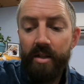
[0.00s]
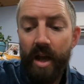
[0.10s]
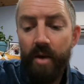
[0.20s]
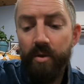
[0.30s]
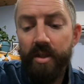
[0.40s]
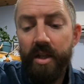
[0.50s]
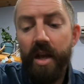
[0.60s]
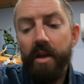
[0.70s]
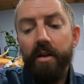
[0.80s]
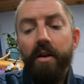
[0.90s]
I would
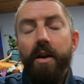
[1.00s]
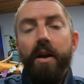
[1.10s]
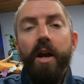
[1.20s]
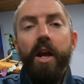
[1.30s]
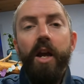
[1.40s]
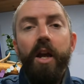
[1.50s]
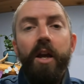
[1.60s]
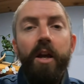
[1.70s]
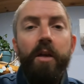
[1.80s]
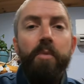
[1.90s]
take
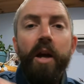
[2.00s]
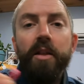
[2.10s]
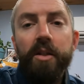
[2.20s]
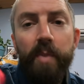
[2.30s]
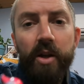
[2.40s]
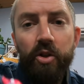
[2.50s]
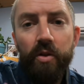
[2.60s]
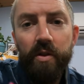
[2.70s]
a Bradley Special,